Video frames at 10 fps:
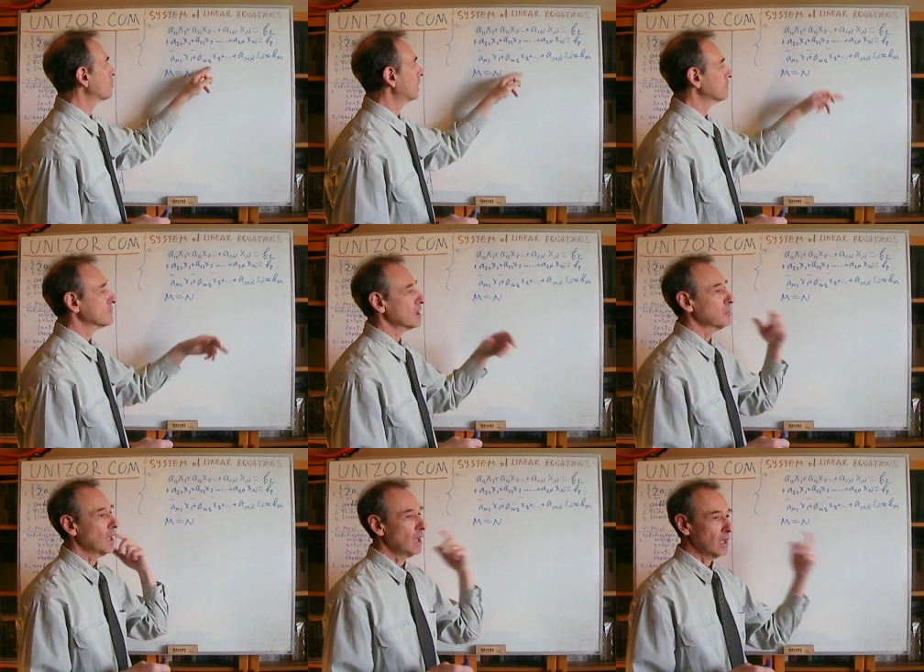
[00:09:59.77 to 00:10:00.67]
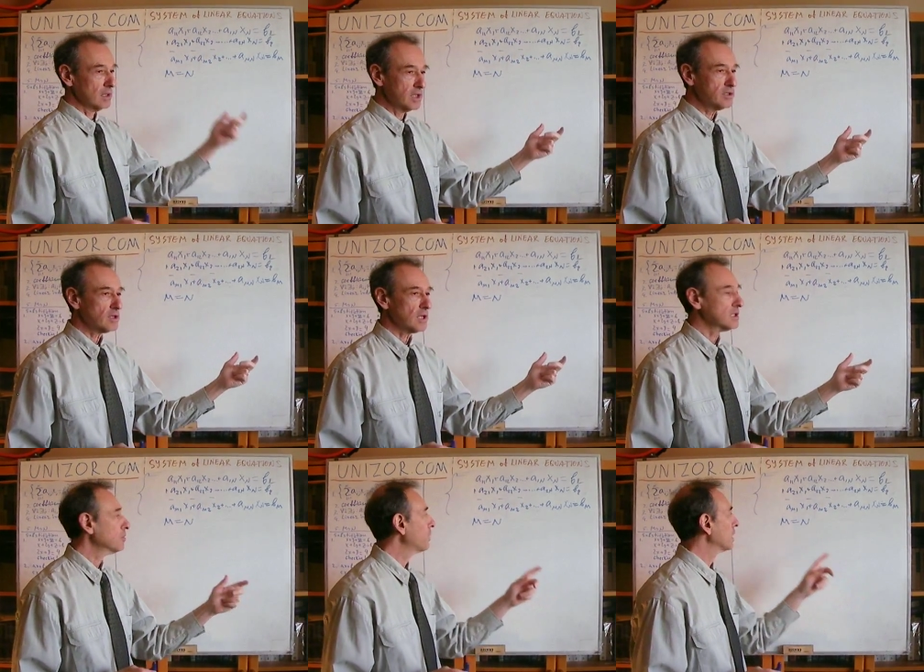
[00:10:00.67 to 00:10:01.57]
one of them, linear
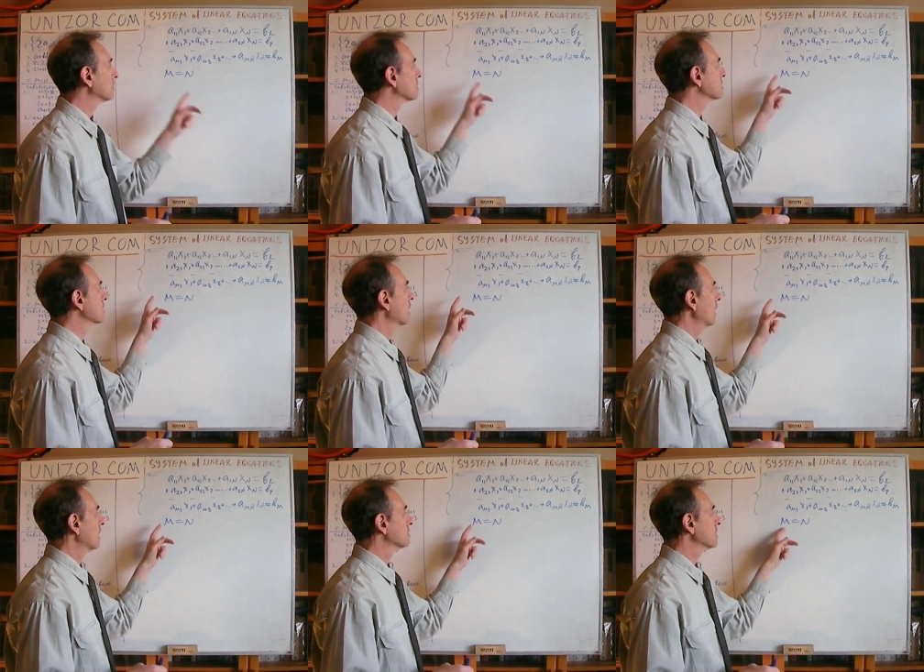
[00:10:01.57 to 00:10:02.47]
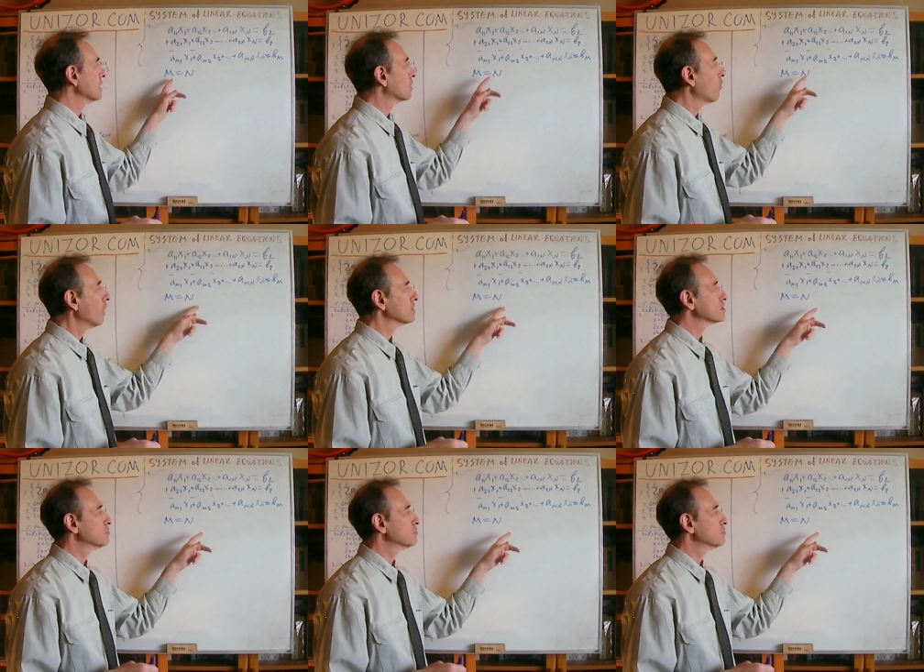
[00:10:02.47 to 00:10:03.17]
independence, and the equality